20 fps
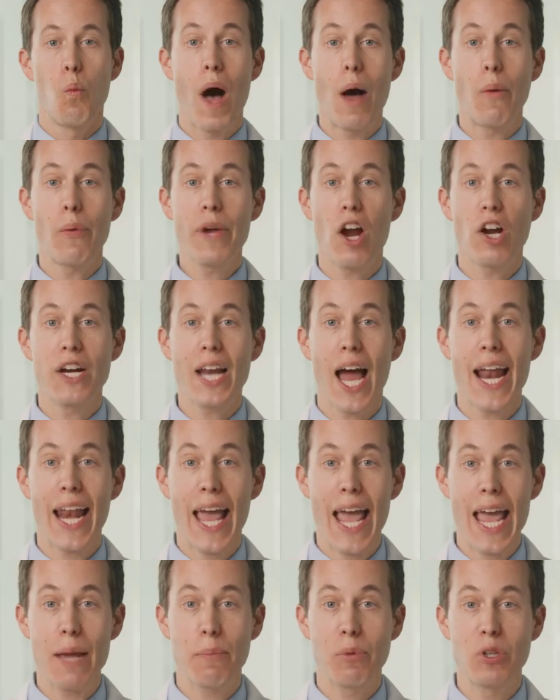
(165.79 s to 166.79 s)
While we are
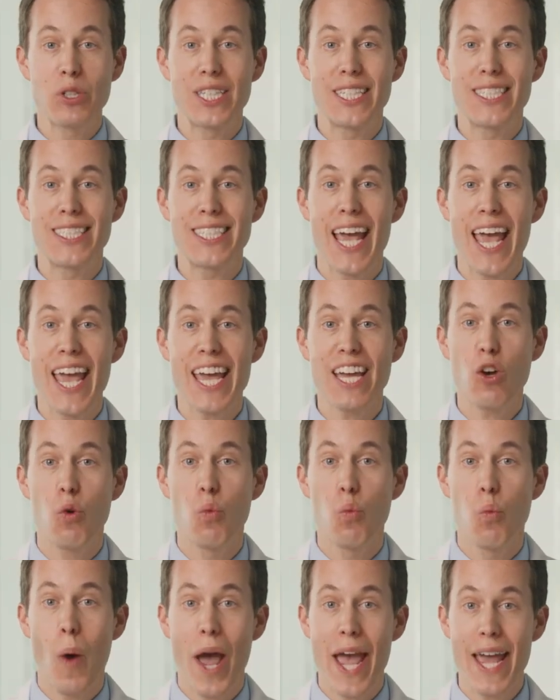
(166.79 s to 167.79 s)
not able to take
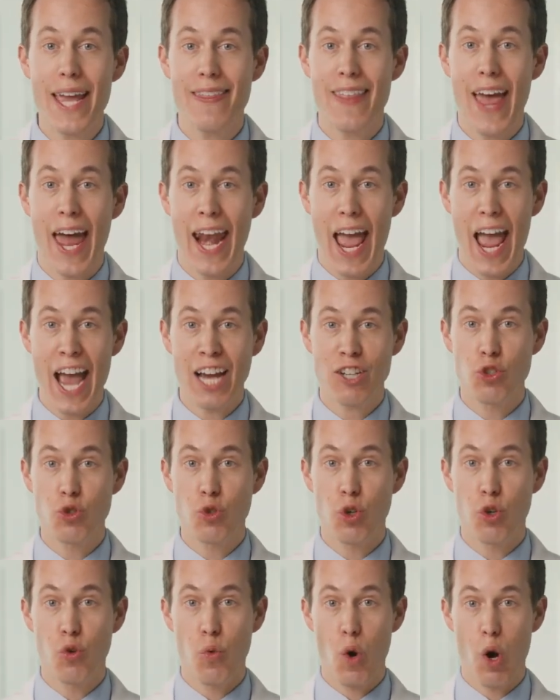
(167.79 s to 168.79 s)
away that
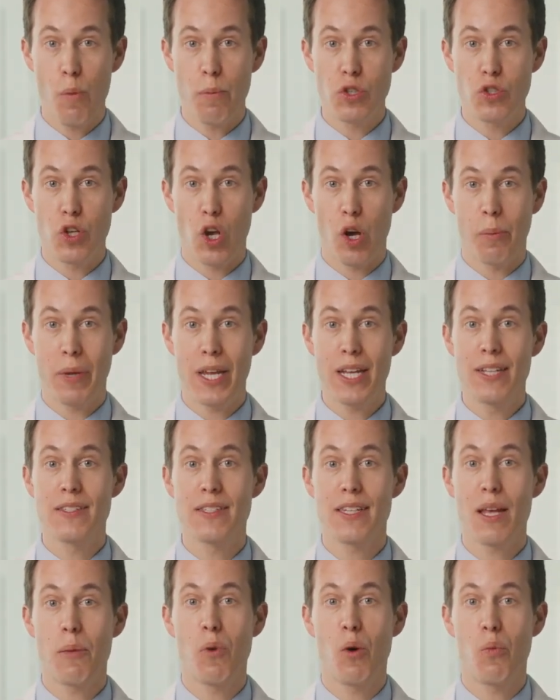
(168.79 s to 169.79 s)
extra chromosome in
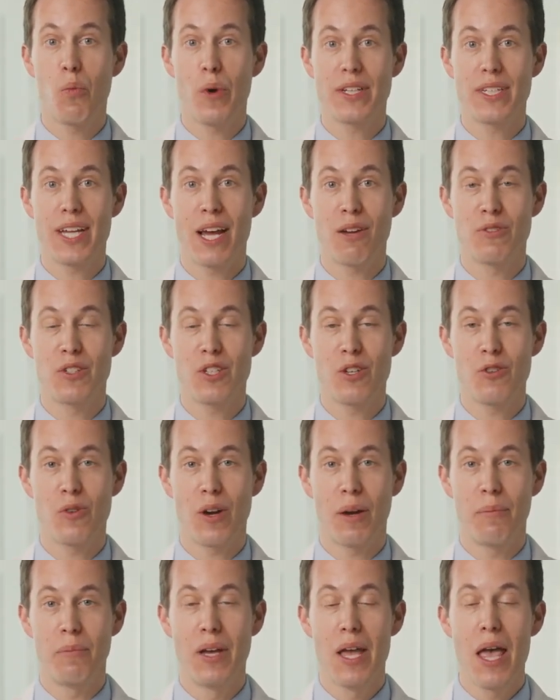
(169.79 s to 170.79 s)
someone with Down
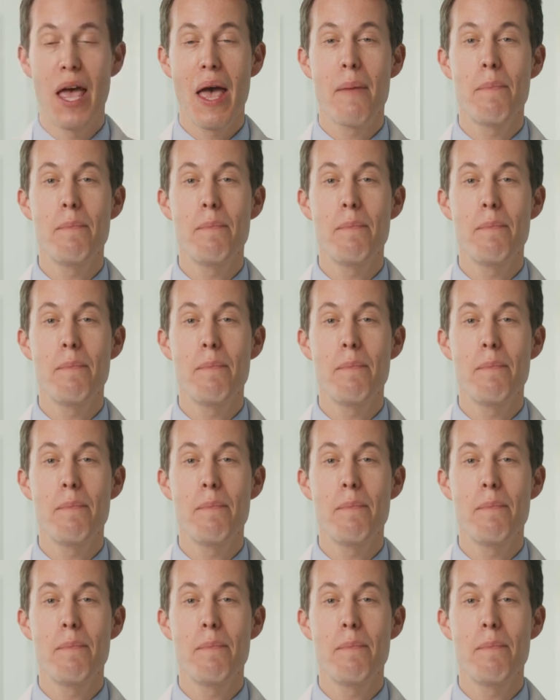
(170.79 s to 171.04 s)
syndrome,